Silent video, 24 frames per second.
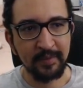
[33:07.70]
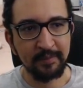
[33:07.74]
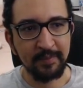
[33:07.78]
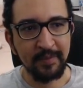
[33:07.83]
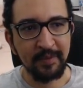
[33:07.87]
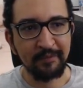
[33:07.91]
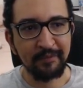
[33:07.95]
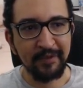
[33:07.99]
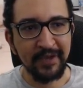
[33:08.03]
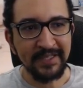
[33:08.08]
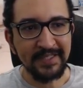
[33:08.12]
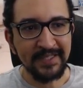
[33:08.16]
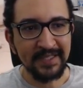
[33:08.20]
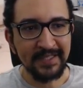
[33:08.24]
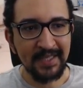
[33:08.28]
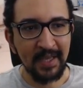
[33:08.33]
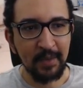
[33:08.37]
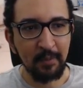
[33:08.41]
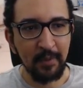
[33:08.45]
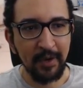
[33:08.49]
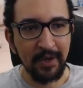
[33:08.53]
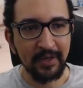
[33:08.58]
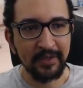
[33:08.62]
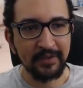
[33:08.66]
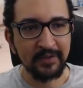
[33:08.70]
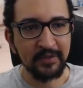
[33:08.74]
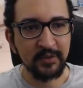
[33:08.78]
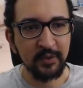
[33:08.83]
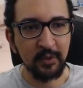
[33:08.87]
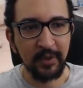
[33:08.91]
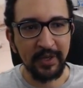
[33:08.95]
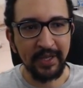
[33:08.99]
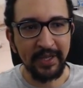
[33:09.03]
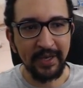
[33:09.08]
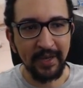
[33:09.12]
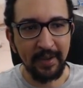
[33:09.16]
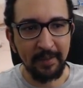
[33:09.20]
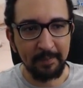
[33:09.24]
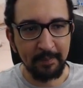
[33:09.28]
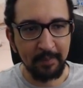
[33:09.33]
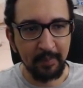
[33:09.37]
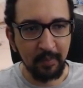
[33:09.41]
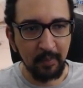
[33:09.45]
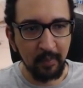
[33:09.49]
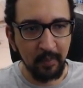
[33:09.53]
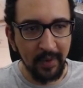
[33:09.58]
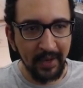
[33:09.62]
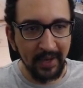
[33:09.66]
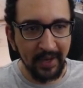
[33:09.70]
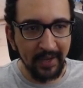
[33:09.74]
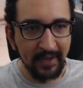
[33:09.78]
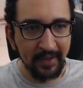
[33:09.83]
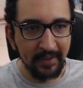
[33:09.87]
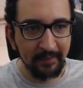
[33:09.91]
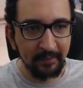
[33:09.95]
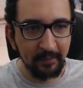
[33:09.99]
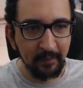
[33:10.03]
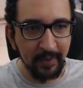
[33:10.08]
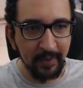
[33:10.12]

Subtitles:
faces I want to lit up when I